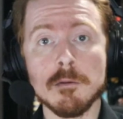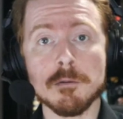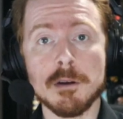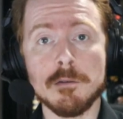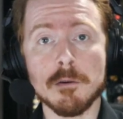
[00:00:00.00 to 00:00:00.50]

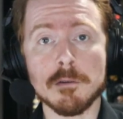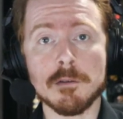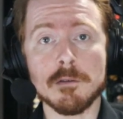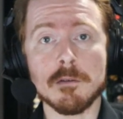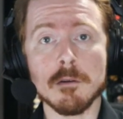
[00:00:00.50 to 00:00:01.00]

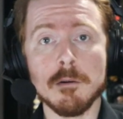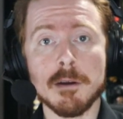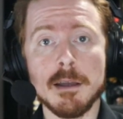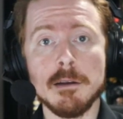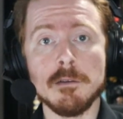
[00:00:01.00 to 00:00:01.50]
resources to
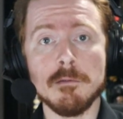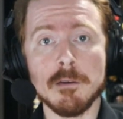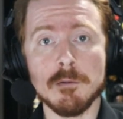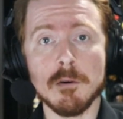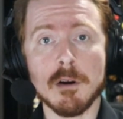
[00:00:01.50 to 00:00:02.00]
locate
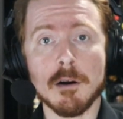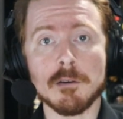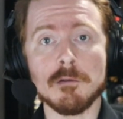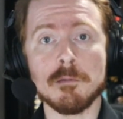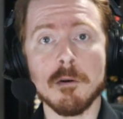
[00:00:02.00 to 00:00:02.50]
individual
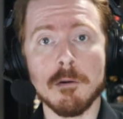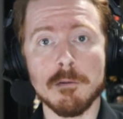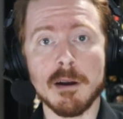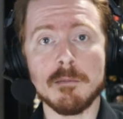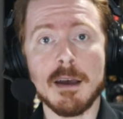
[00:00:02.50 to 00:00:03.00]
cartridge
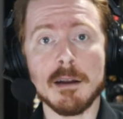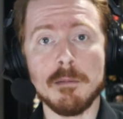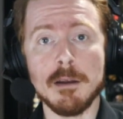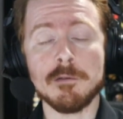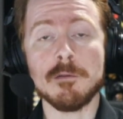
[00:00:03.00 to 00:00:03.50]
program
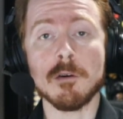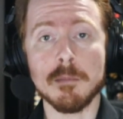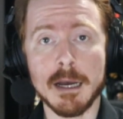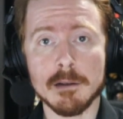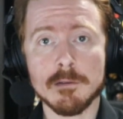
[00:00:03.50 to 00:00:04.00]
database
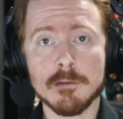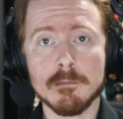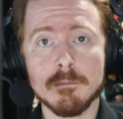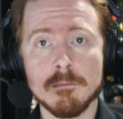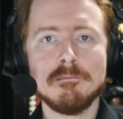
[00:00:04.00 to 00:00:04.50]
formats."
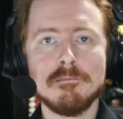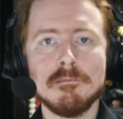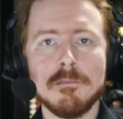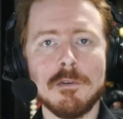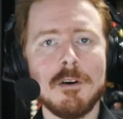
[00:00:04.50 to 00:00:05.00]

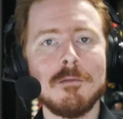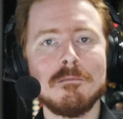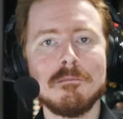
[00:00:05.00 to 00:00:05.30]
So,